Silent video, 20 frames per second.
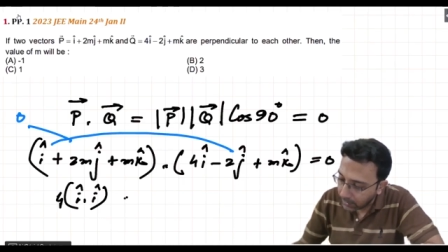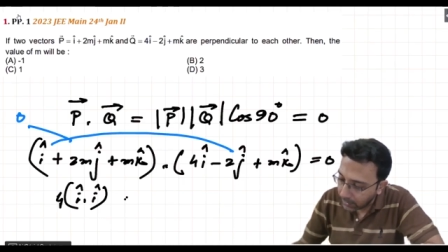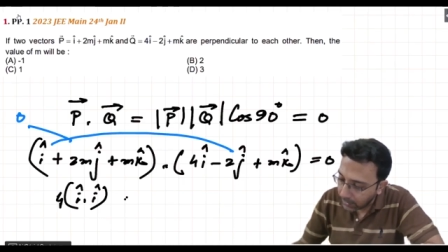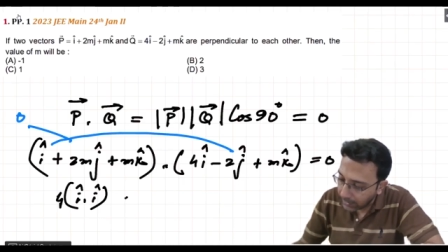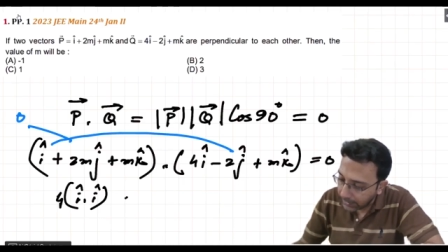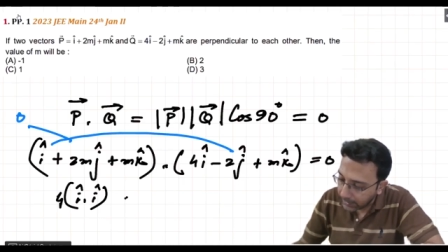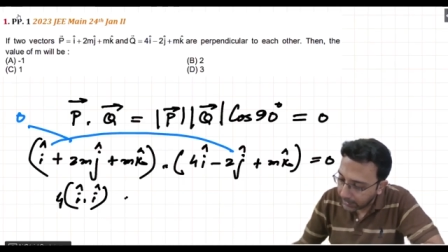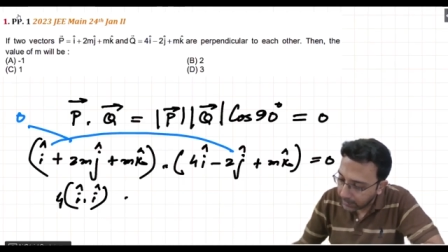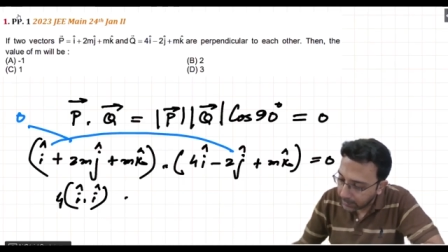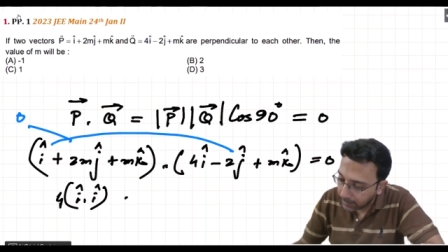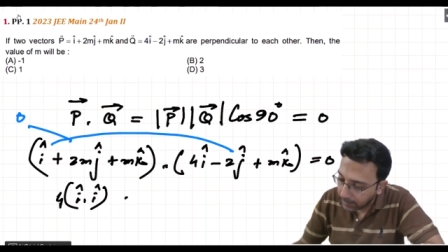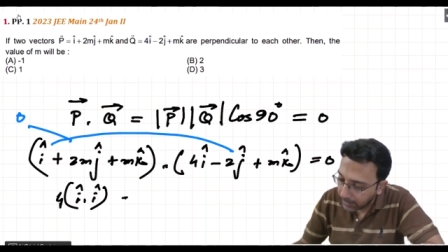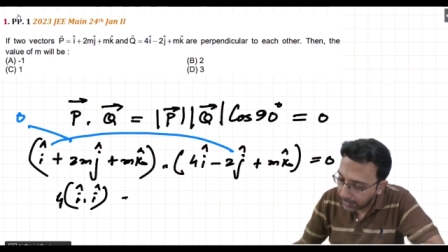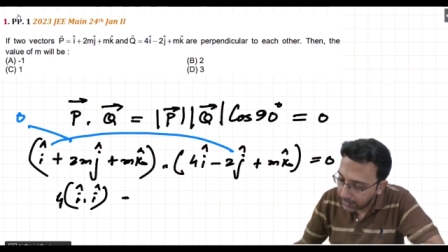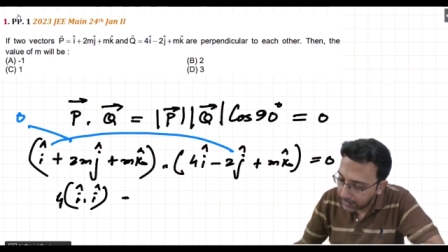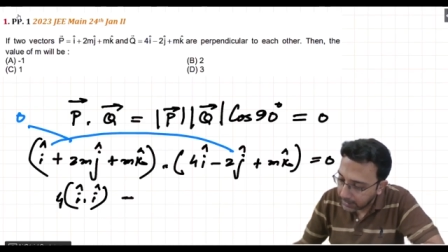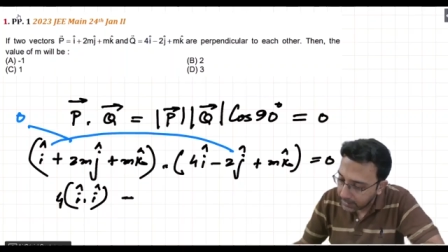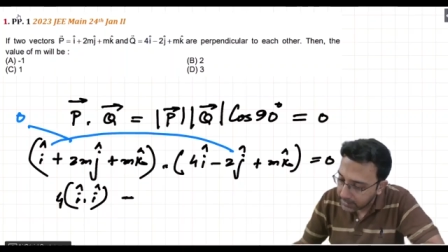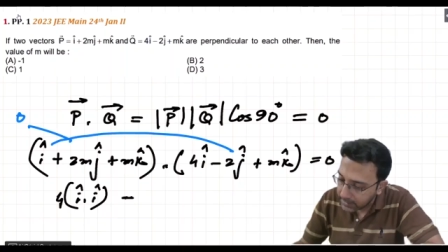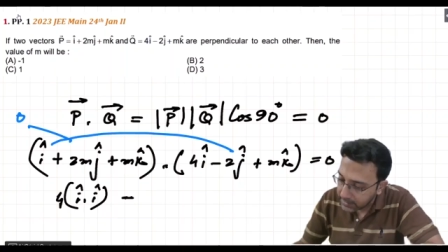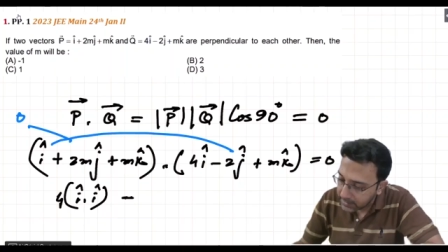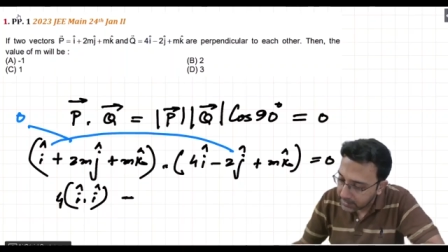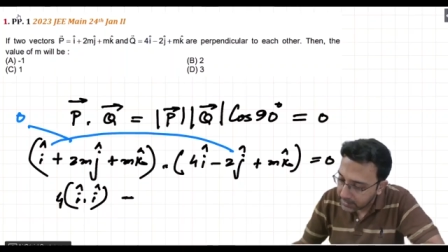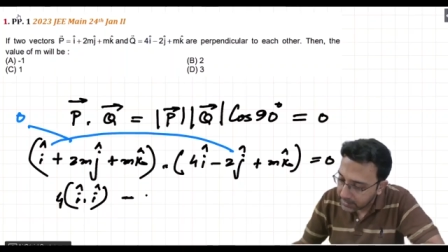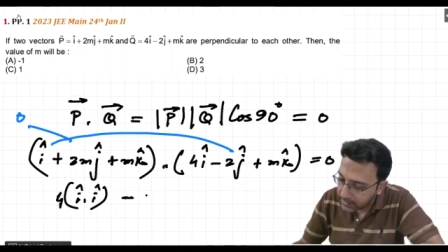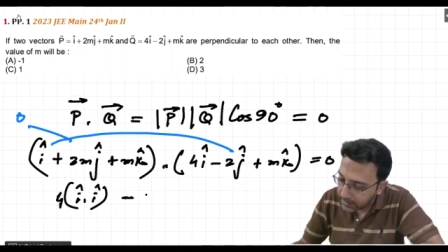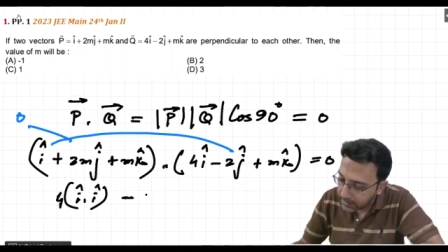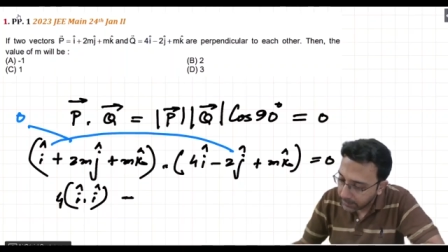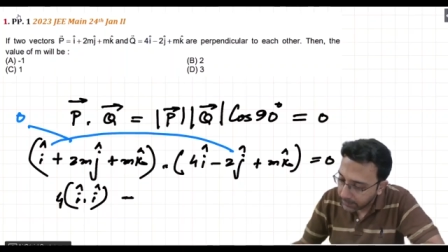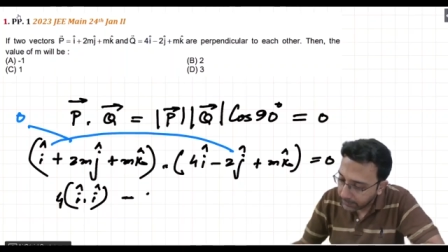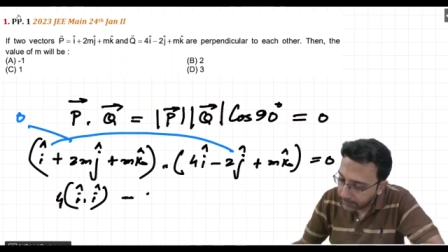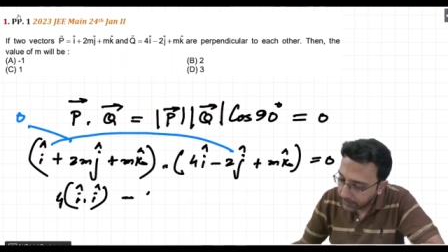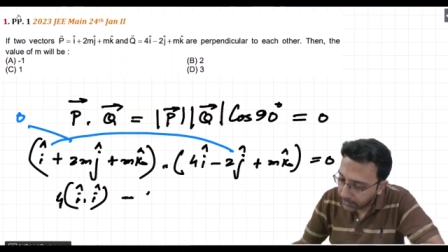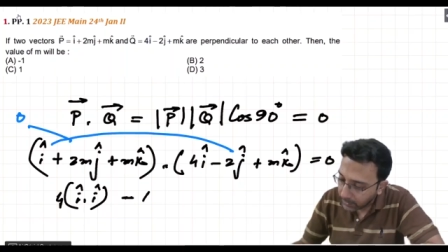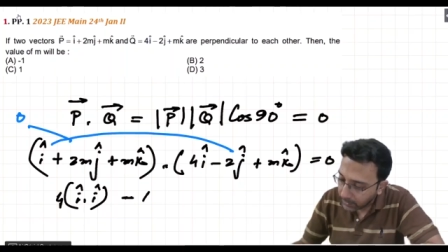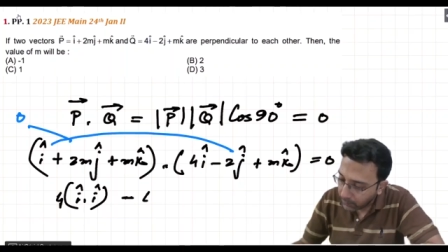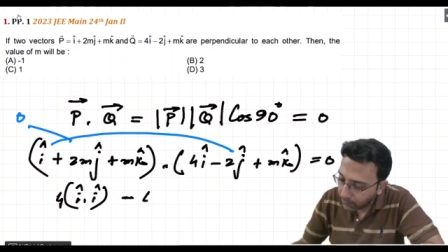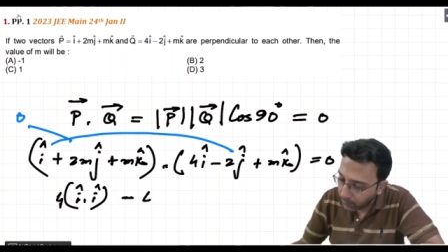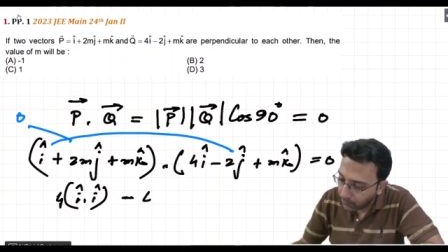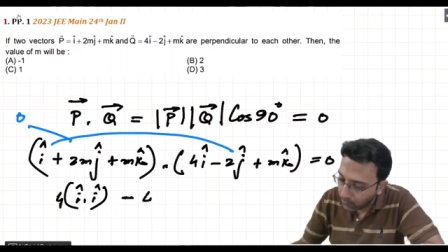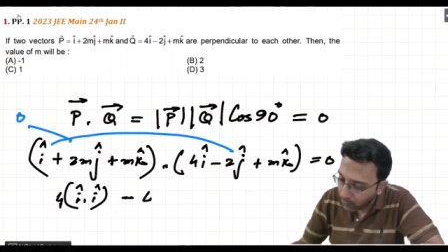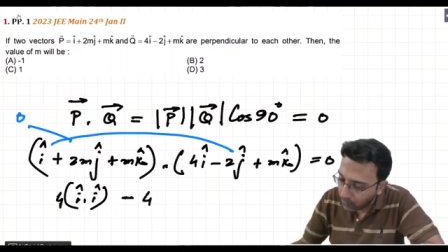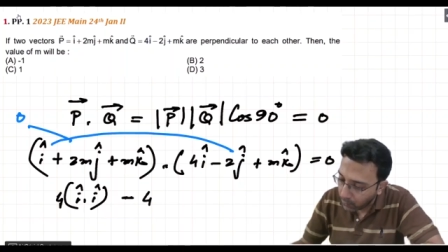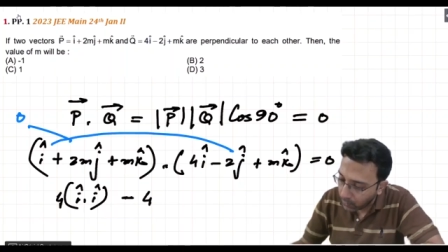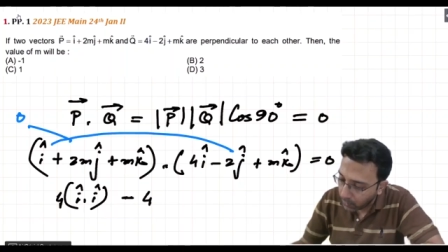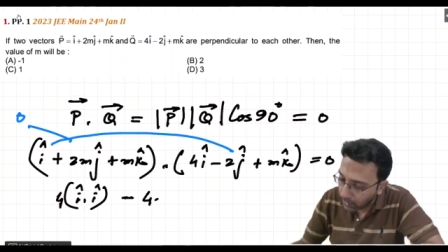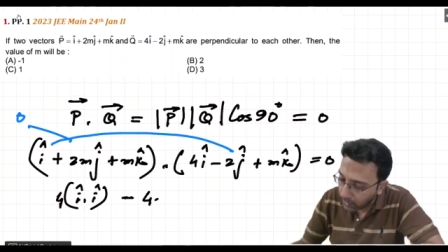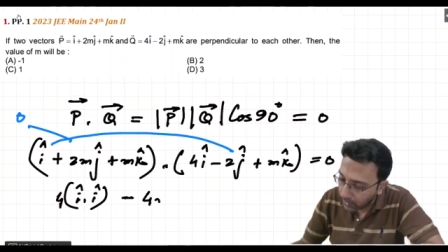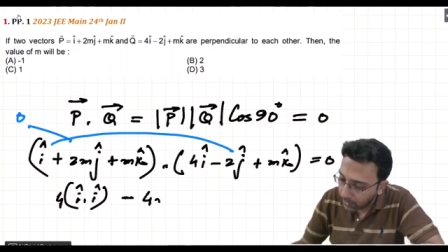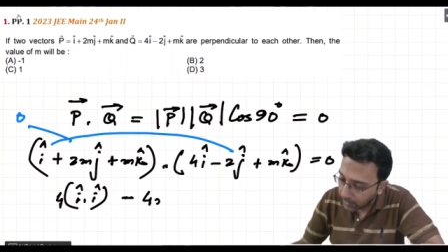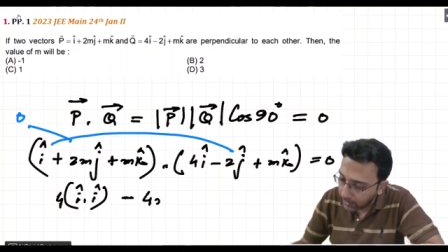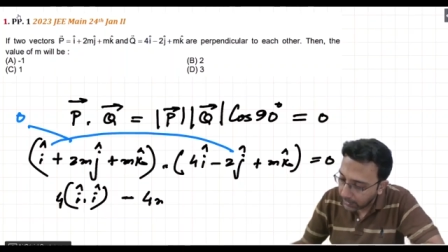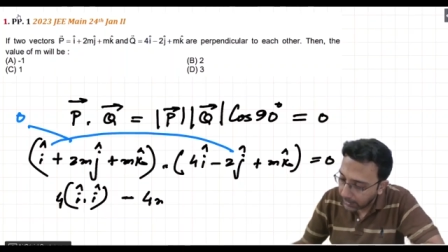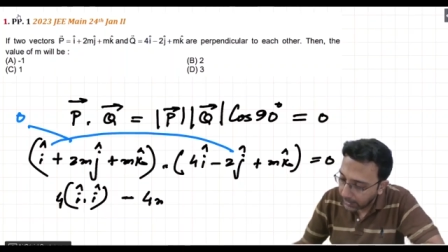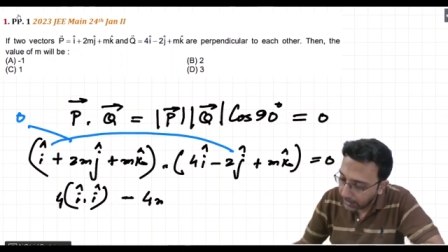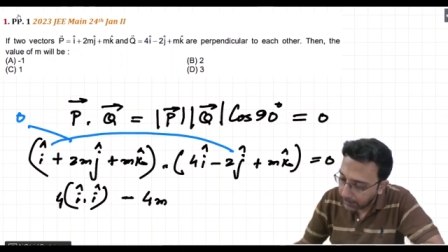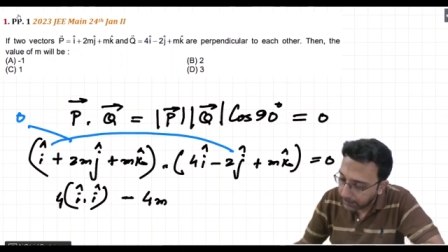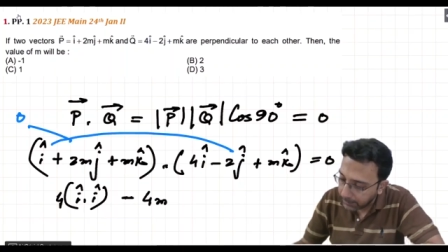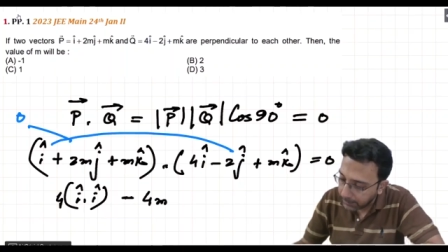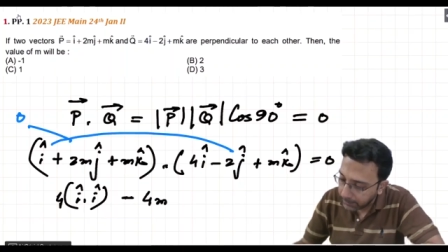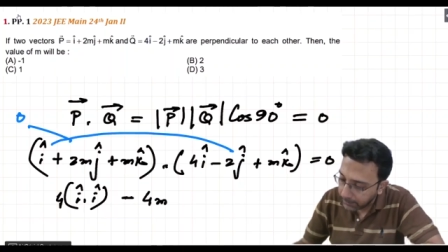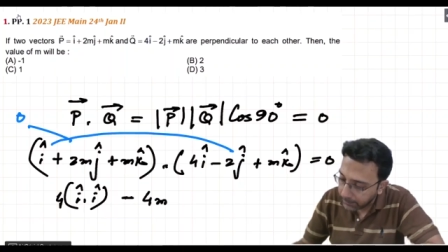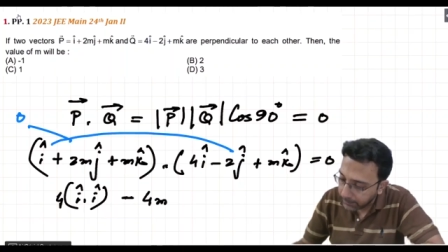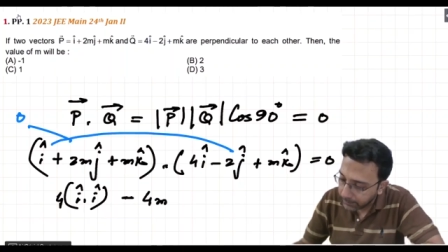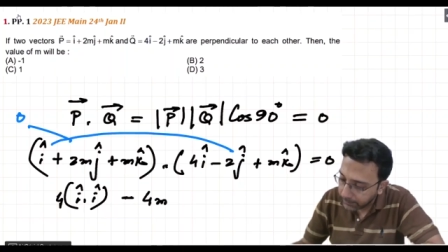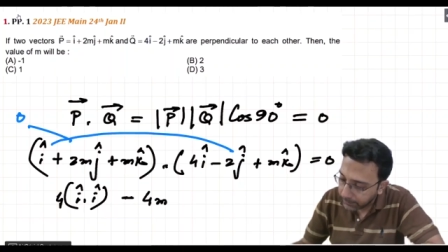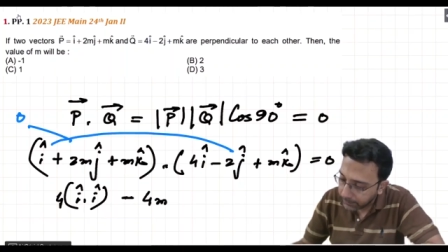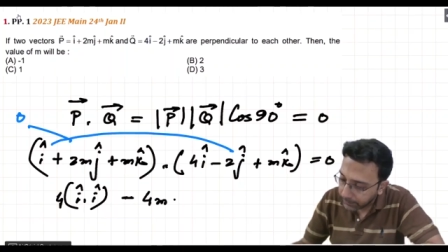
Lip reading: like minus 4m